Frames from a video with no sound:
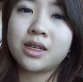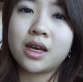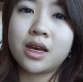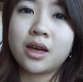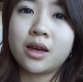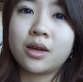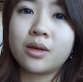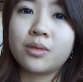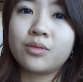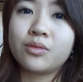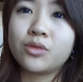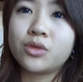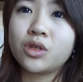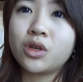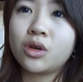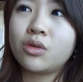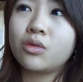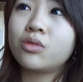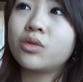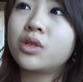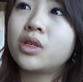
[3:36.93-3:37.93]

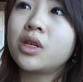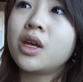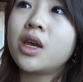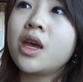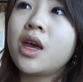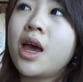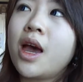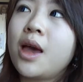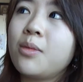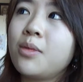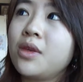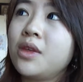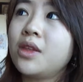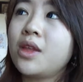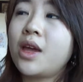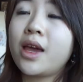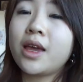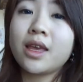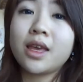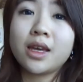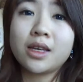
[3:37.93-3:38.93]

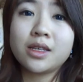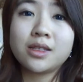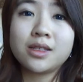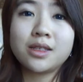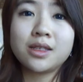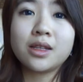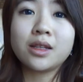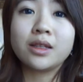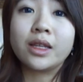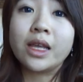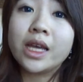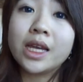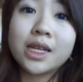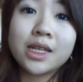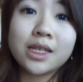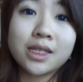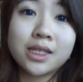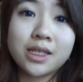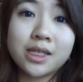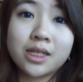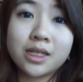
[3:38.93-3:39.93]
I guess the
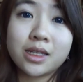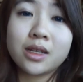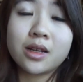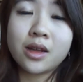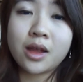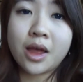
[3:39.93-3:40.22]
latest